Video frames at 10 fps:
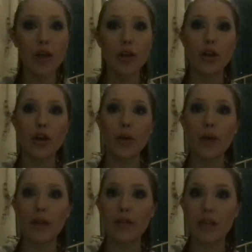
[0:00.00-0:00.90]
You know,
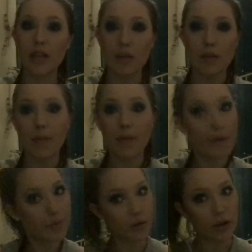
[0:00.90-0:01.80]
if there's going to be a
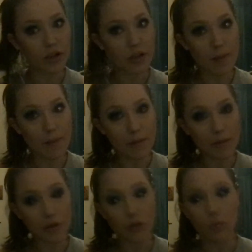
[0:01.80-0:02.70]
perpetrator, then maybe you
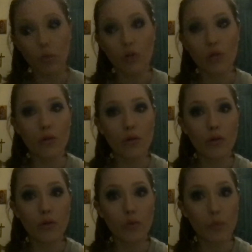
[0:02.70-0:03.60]
should warn
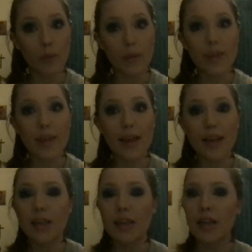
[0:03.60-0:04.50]
the woman that
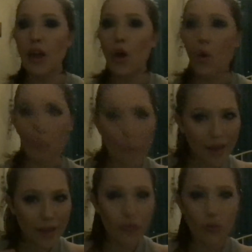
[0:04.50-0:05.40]
he's
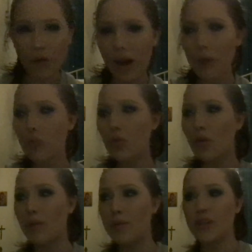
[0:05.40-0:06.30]
with or around or
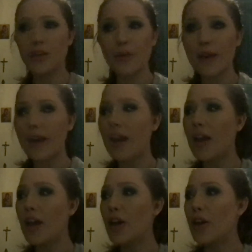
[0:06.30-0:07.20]
pursuing,
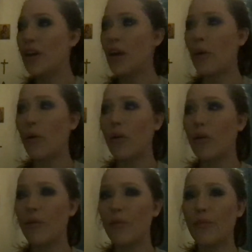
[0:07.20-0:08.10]
you know, or
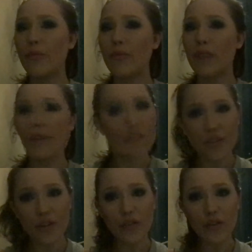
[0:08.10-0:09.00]
even if you
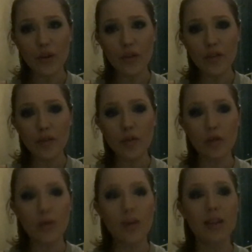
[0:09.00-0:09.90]
don't feel comfortable
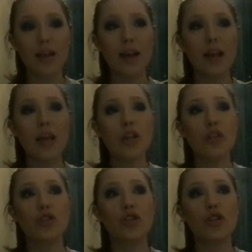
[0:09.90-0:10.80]
doing that,
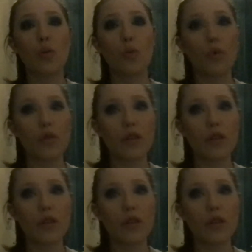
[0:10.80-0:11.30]
just warn.